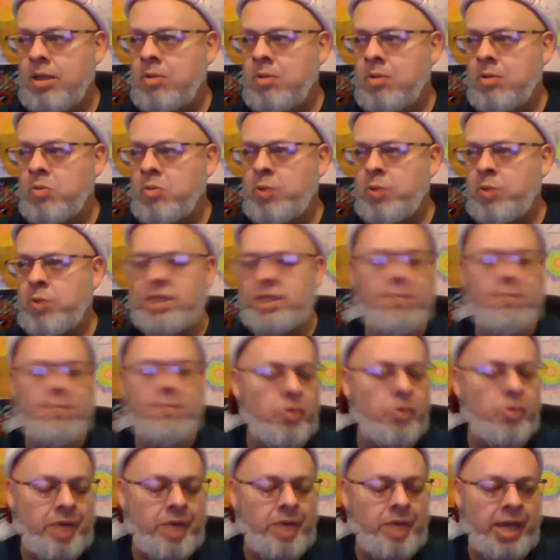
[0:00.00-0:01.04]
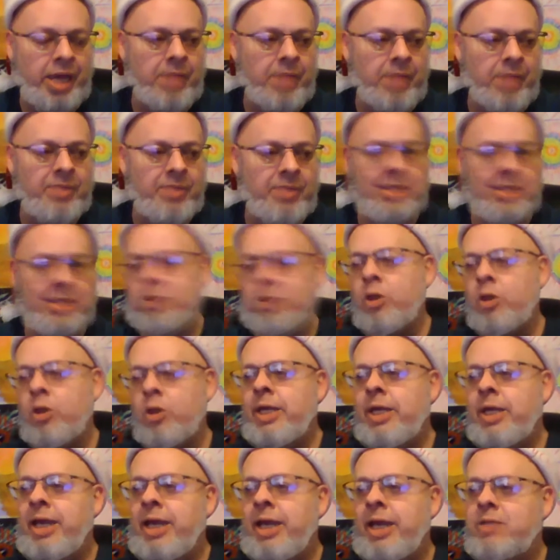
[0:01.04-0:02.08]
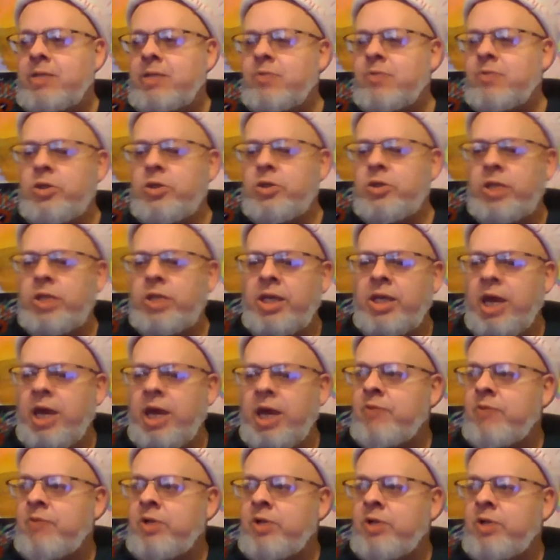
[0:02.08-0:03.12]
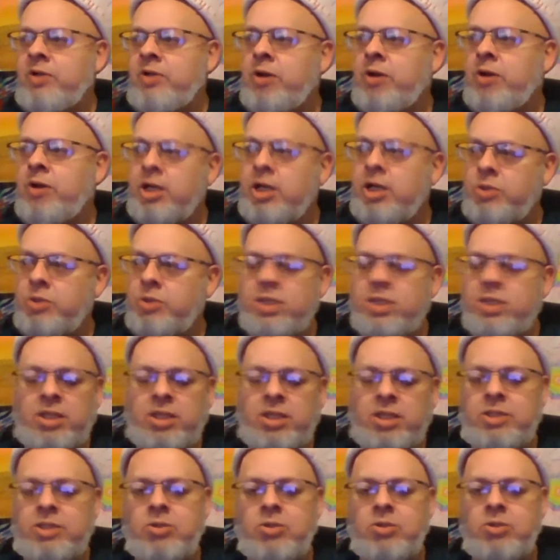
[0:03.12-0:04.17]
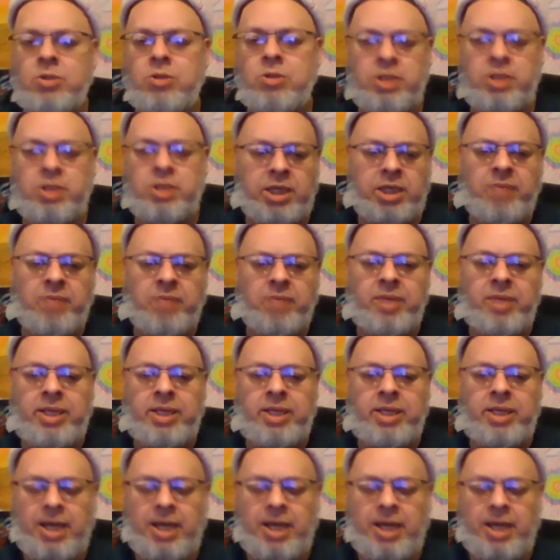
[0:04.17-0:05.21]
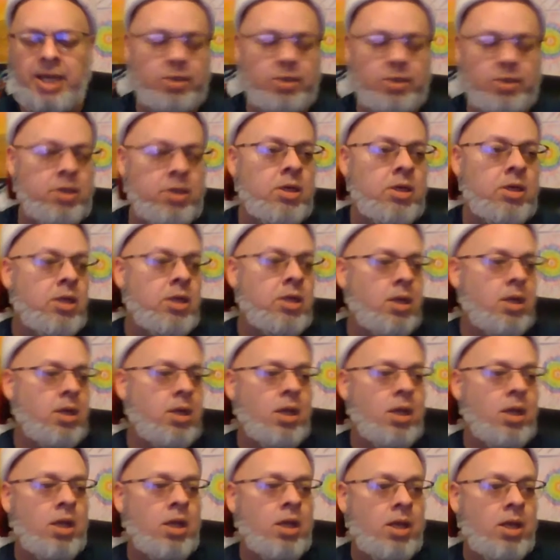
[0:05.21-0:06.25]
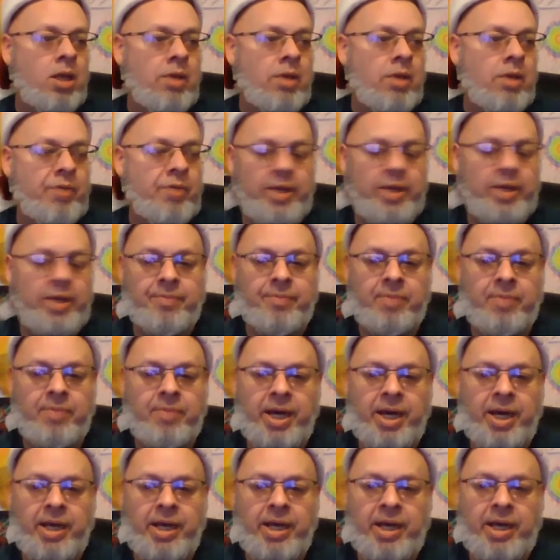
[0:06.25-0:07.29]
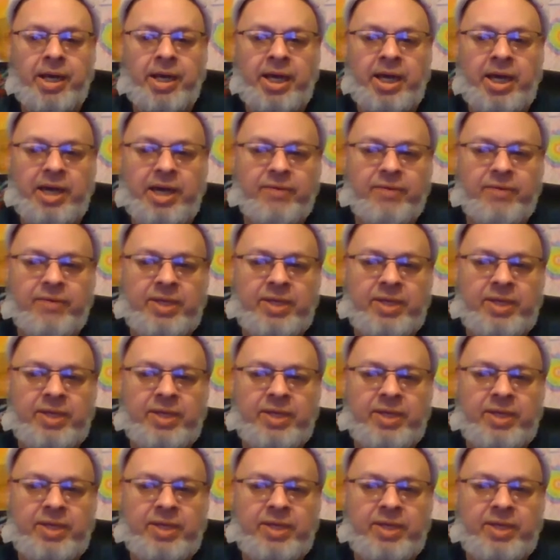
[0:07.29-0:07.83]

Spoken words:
went to boot camp and is going active duty after he graduates high school and going to be a doctor. Then I have a